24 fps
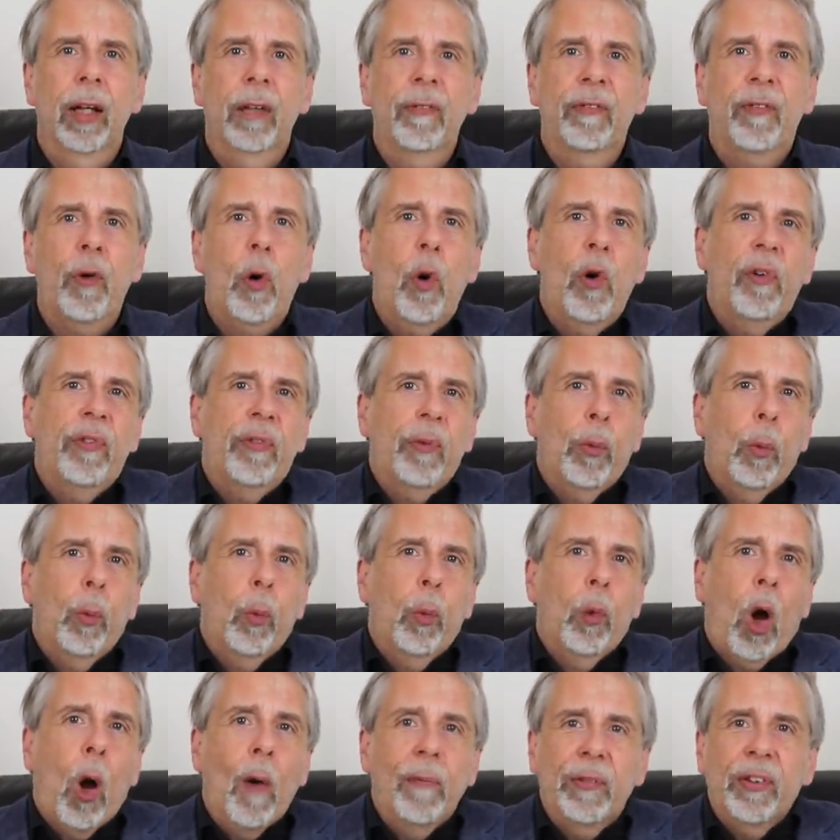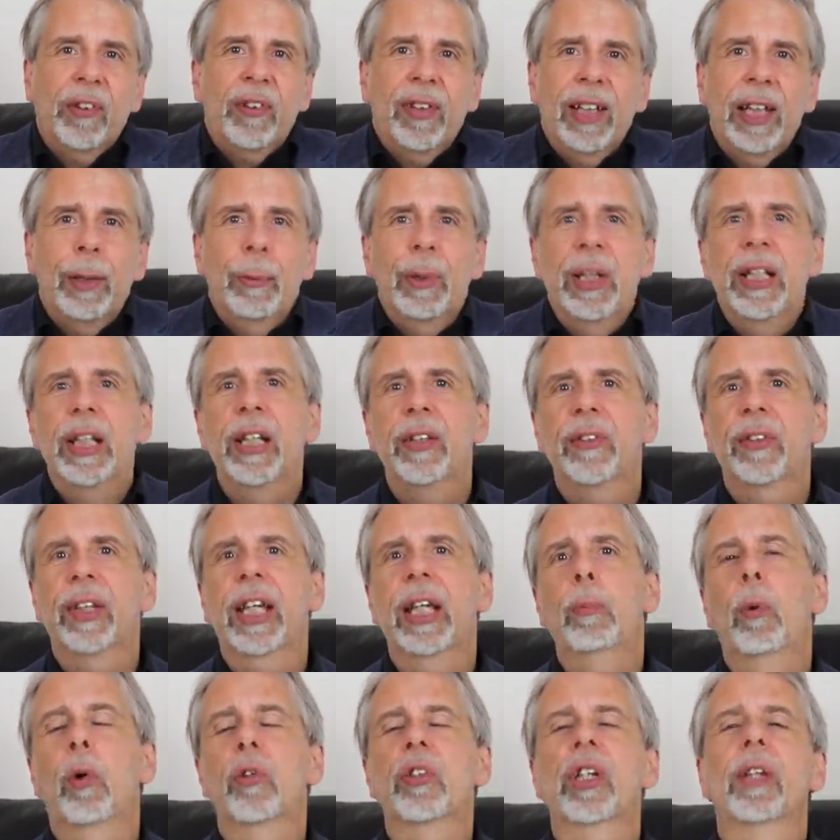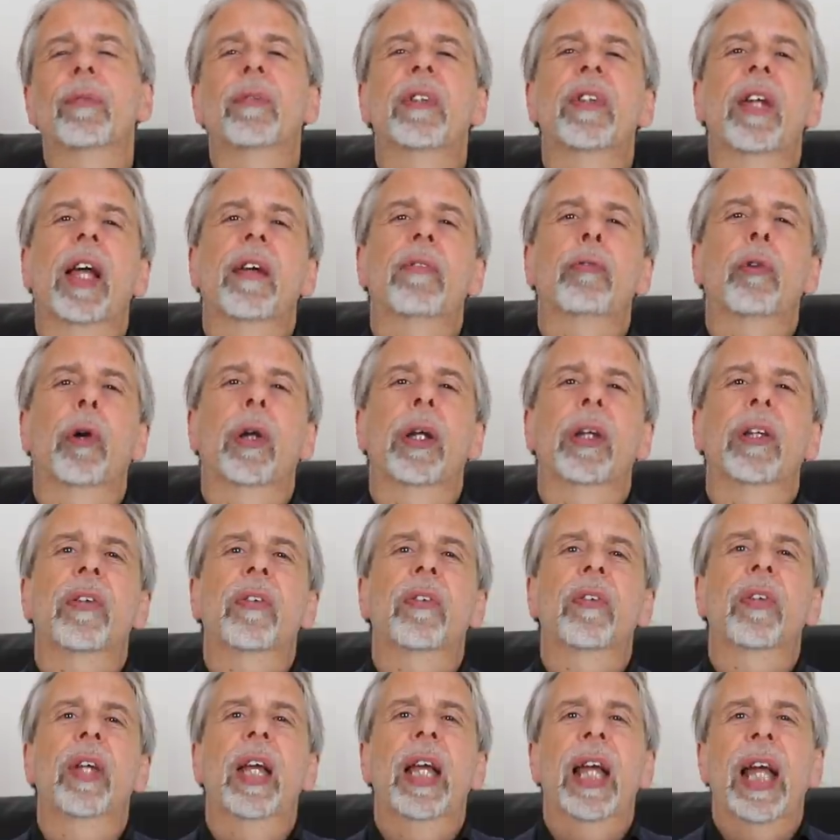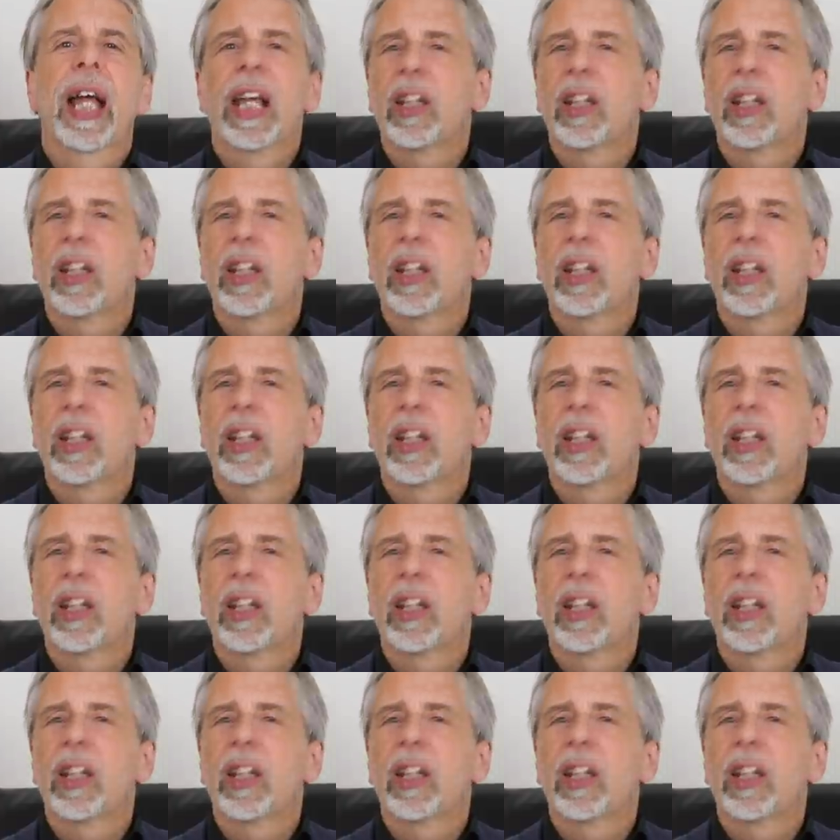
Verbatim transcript: And fourth, obviously, we need to keep watching the death rates.